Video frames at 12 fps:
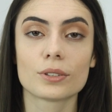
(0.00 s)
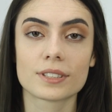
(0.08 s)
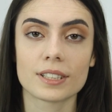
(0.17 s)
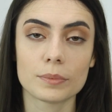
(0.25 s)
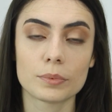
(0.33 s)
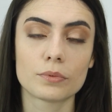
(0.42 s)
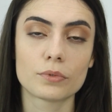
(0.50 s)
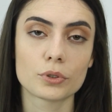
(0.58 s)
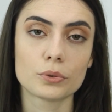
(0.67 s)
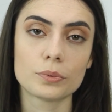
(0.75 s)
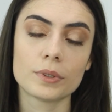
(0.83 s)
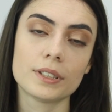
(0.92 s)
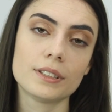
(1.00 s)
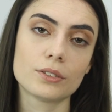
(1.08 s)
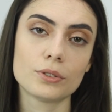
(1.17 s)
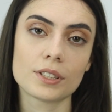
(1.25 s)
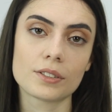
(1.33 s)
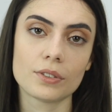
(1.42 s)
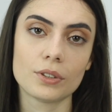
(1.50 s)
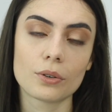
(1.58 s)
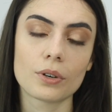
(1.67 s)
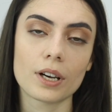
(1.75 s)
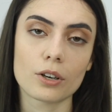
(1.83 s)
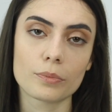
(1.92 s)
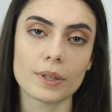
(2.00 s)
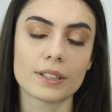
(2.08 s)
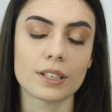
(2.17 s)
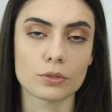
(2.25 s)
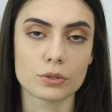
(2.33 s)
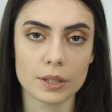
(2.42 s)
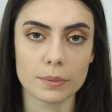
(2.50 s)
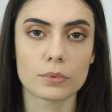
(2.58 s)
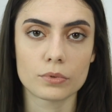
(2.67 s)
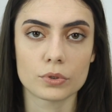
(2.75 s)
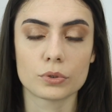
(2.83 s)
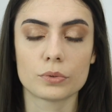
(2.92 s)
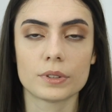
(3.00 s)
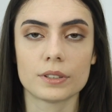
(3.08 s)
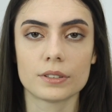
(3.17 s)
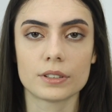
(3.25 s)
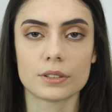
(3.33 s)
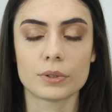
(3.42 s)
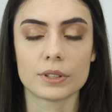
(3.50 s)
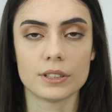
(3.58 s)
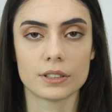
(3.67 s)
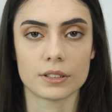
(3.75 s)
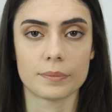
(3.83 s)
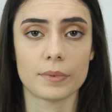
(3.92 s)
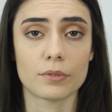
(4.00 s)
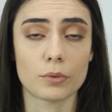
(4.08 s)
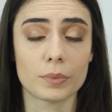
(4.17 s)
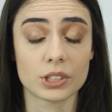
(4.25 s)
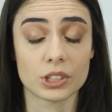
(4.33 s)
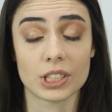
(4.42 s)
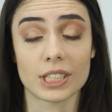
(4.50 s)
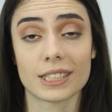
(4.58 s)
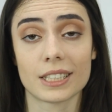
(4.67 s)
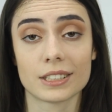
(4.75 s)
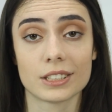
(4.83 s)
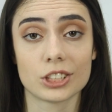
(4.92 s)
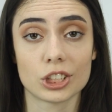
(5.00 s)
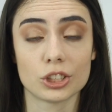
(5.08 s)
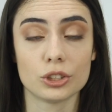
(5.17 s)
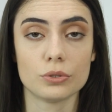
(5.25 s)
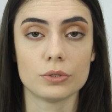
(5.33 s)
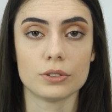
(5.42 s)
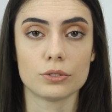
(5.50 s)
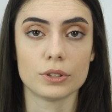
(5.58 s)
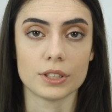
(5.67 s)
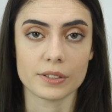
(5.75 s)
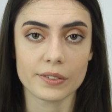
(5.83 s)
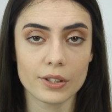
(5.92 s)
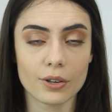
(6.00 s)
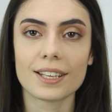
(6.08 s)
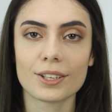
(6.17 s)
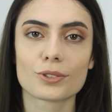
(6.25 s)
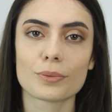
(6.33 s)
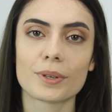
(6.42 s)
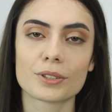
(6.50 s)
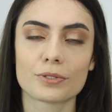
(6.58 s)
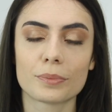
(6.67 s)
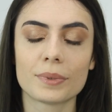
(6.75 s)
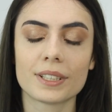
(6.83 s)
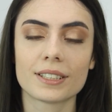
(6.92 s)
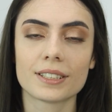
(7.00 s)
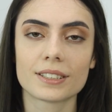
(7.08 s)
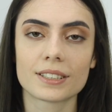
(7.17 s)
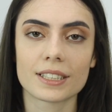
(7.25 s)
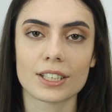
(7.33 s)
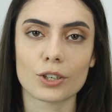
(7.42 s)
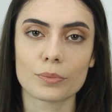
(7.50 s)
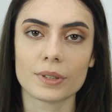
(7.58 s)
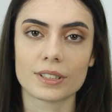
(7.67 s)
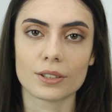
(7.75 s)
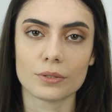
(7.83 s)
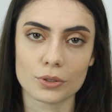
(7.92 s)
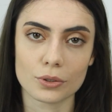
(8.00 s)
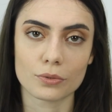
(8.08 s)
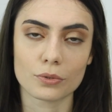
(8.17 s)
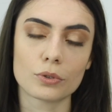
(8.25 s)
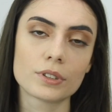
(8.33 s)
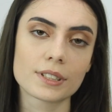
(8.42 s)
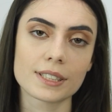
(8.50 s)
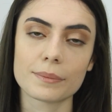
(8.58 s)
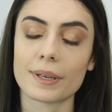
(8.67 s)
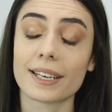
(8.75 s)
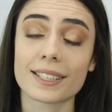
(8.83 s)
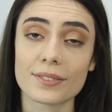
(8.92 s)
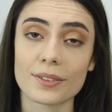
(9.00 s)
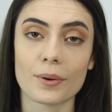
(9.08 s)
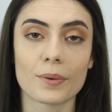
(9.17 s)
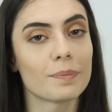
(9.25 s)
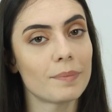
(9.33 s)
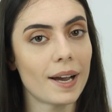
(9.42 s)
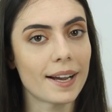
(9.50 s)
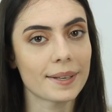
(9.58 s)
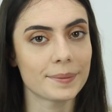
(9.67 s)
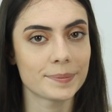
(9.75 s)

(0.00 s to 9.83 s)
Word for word: was helpful for you in today's video. I hope that I was helpful for you with the information that I shared you in today's video. Thank you so much for being here, and I hope that I will see you, of course, in my next video. Bye!